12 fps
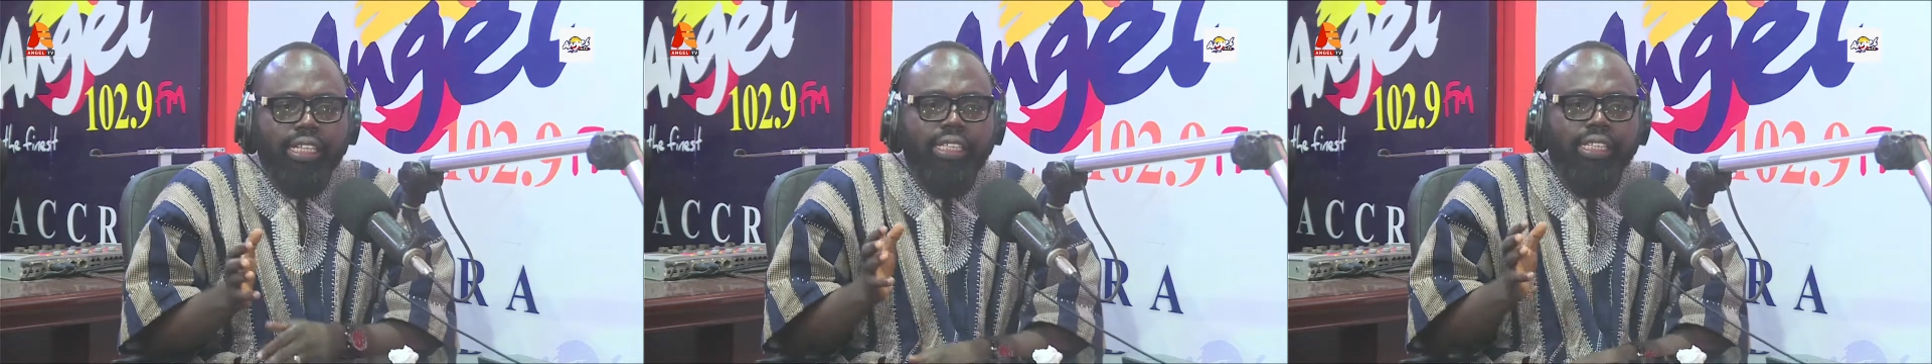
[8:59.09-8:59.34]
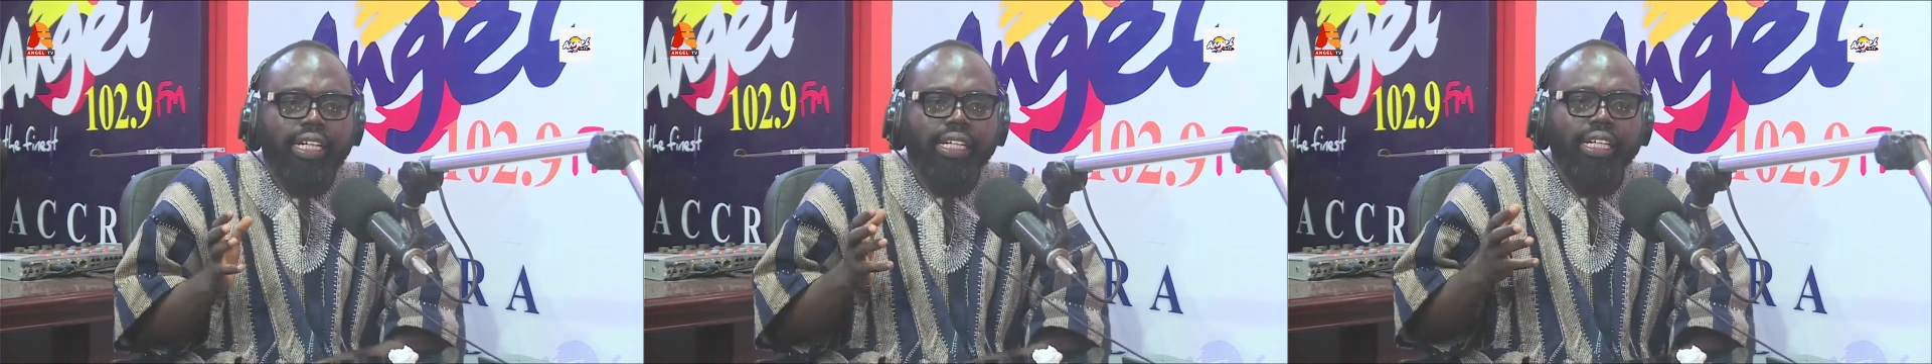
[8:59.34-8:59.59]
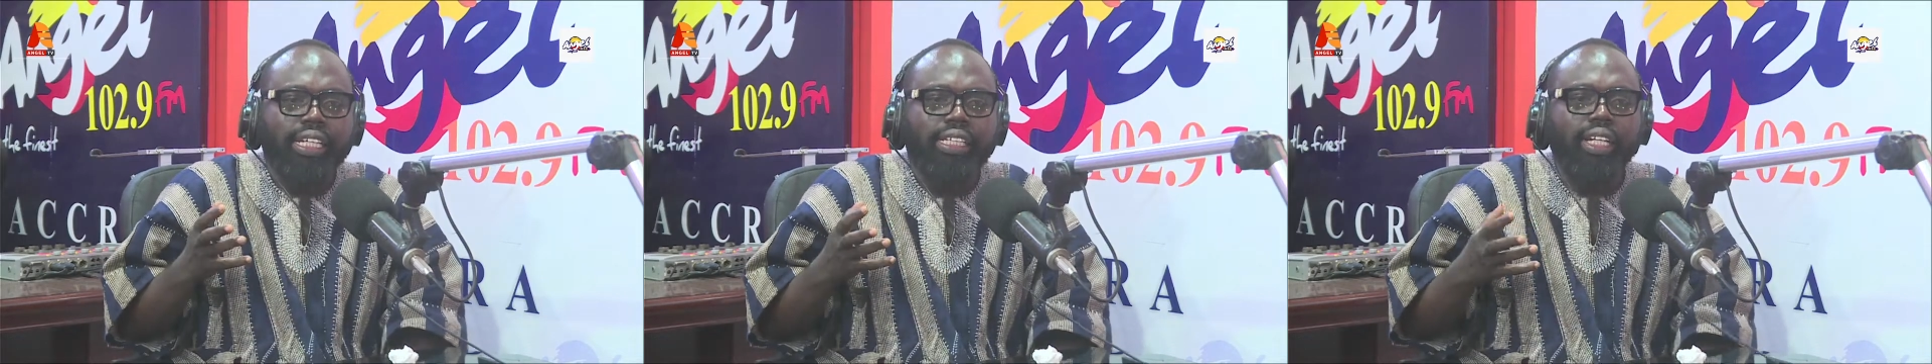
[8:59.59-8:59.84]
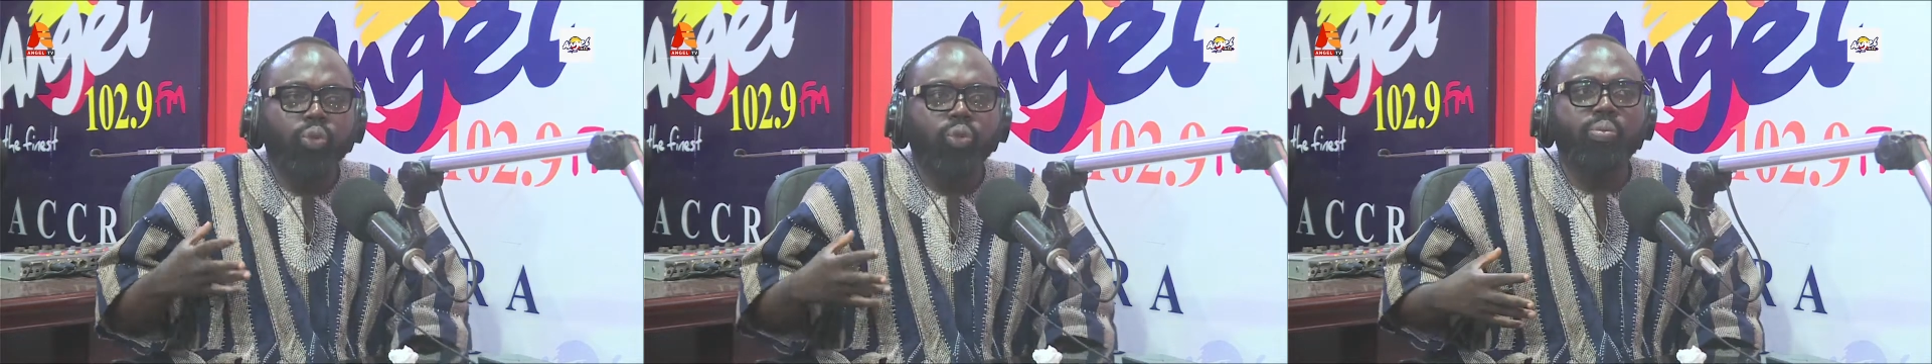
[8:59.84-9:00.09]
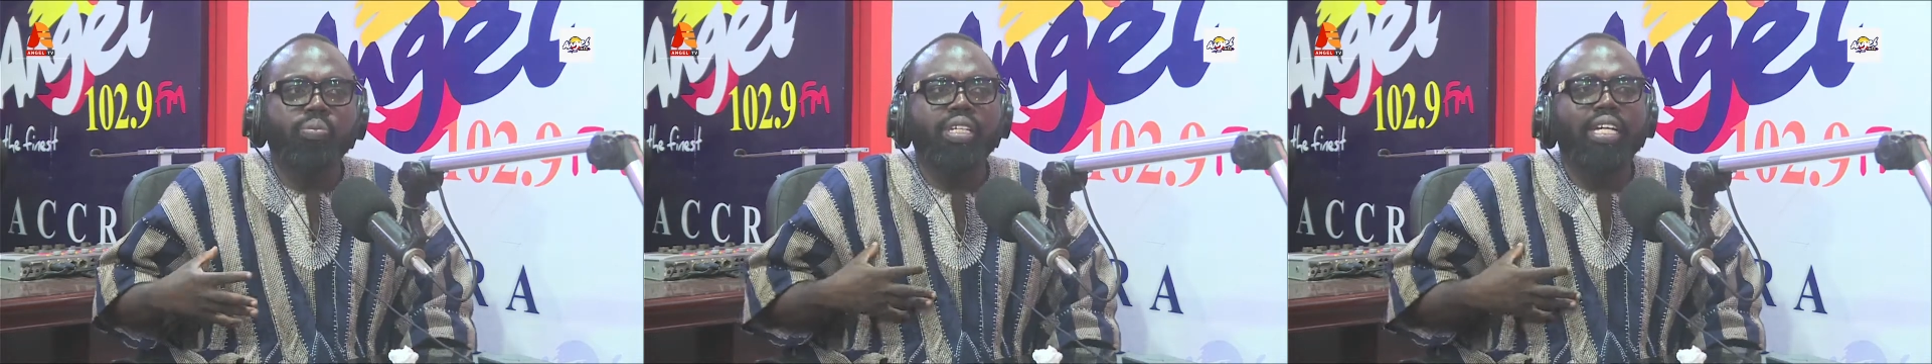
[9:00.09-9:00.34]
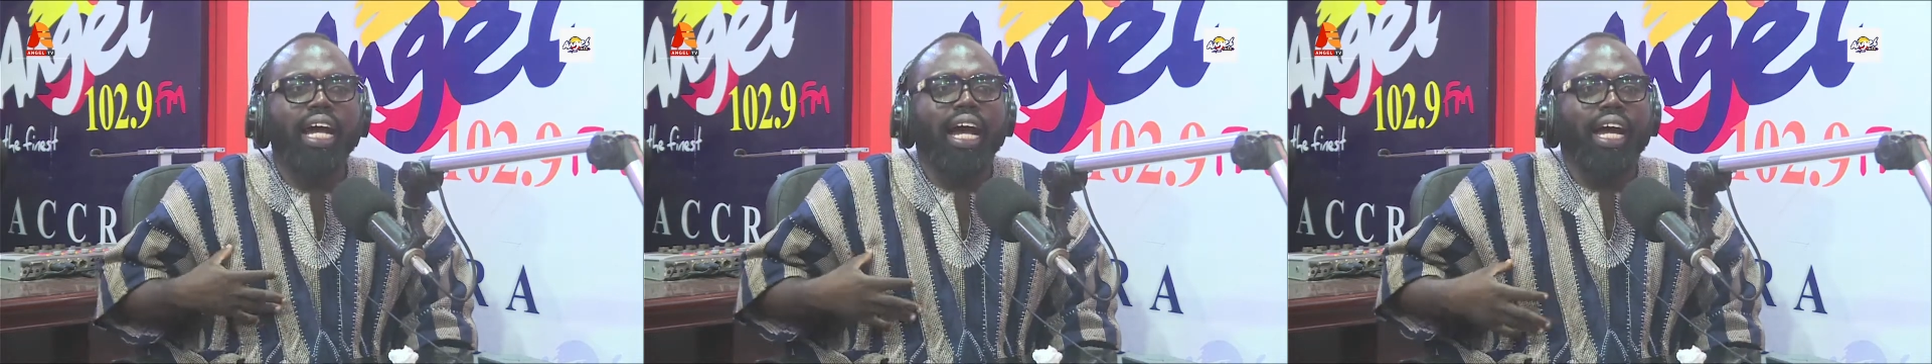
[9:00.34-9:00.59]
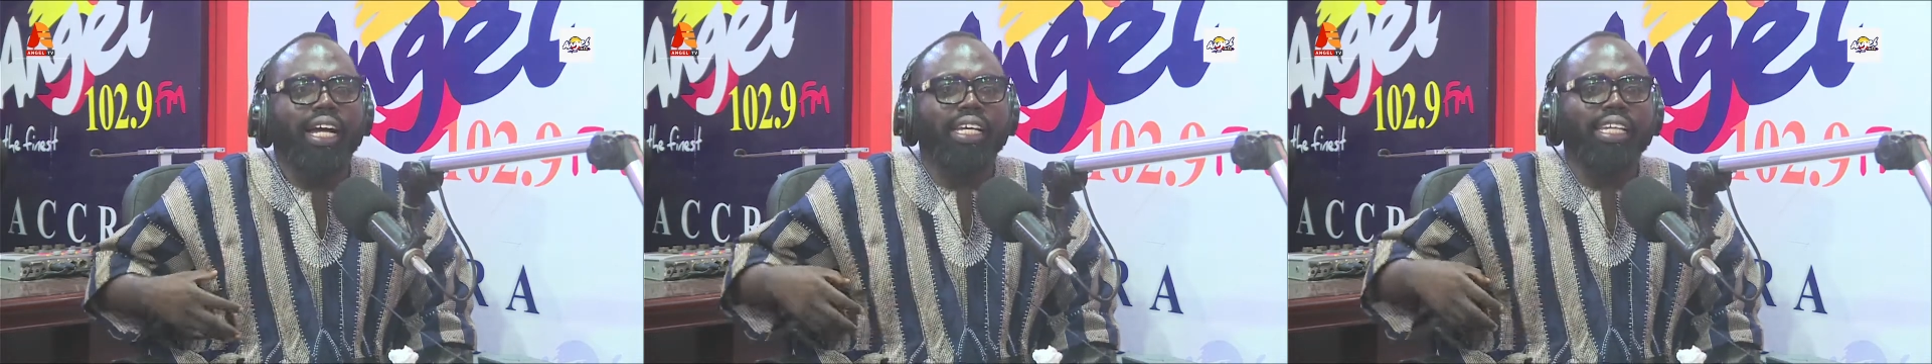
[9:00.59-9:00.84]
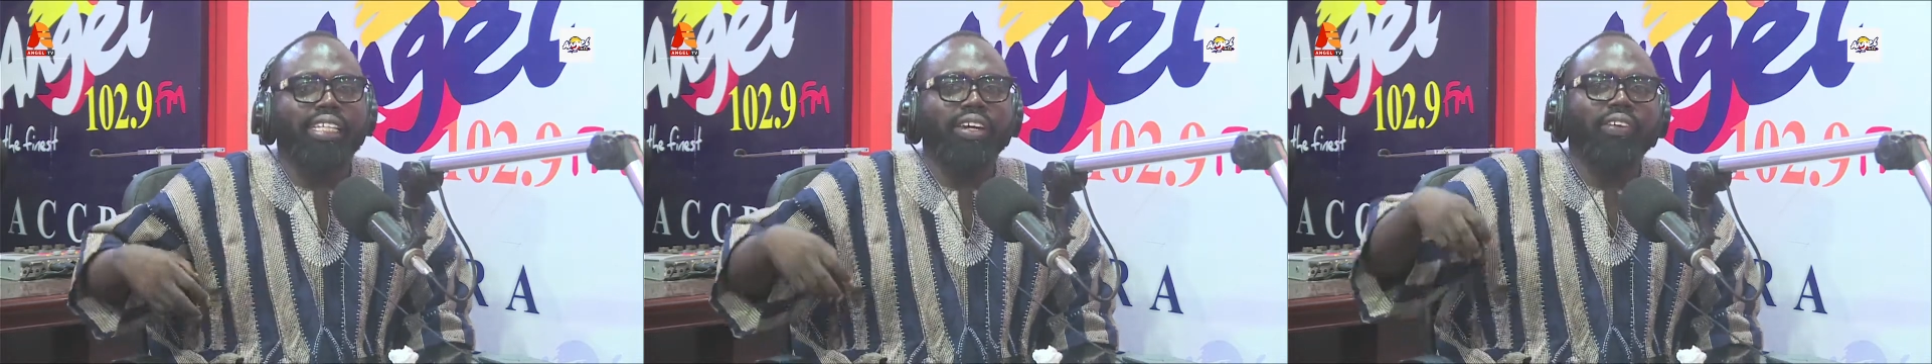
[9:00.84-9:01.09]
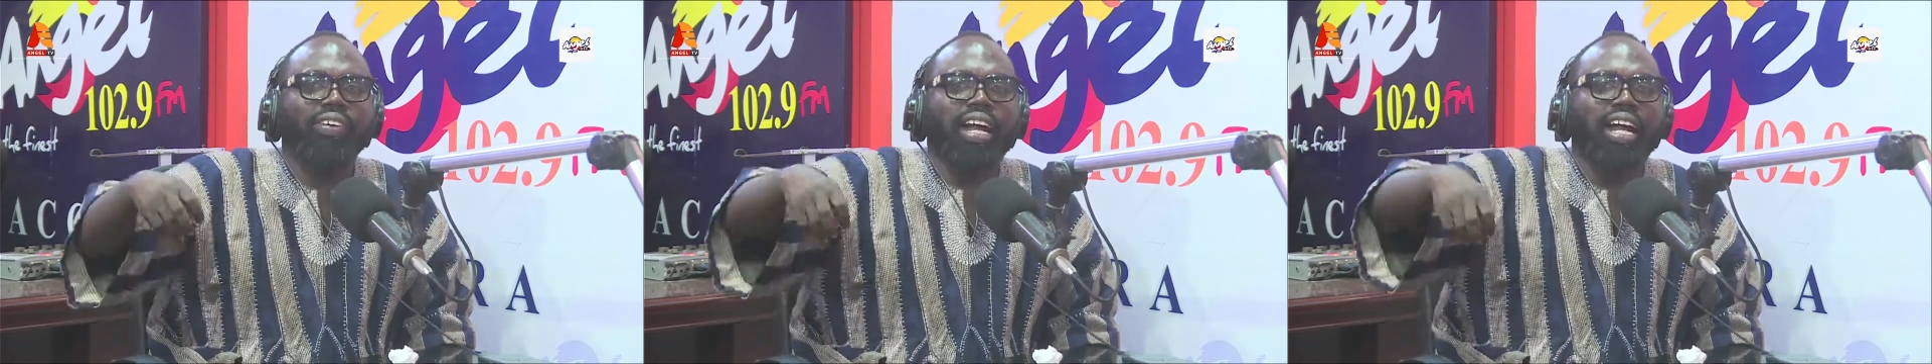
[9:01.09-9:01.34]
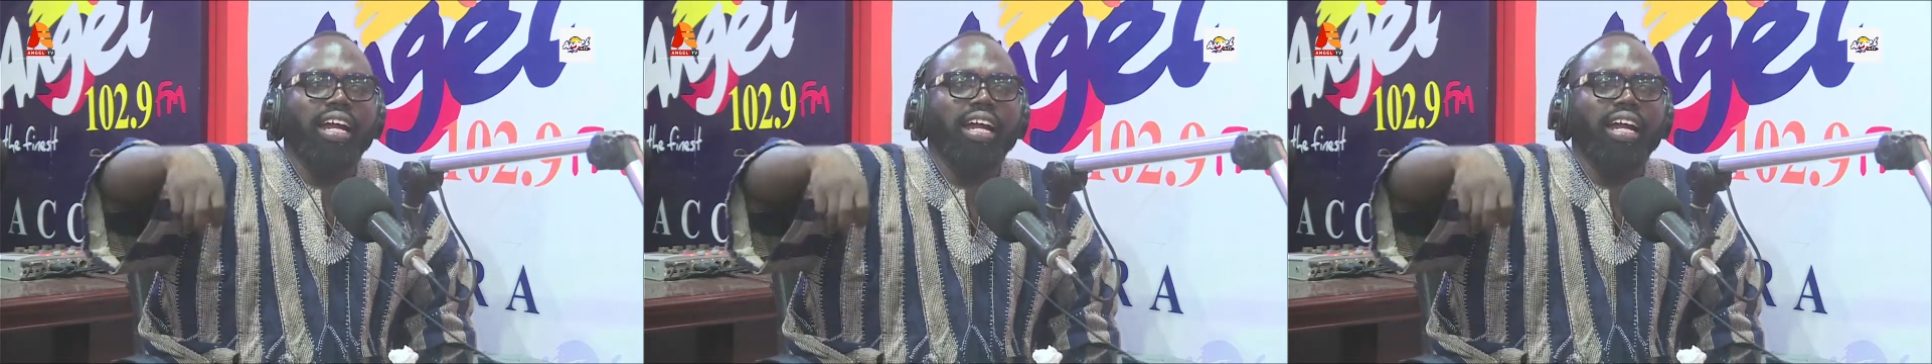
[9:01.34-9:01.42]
ye de ye tumi ye kran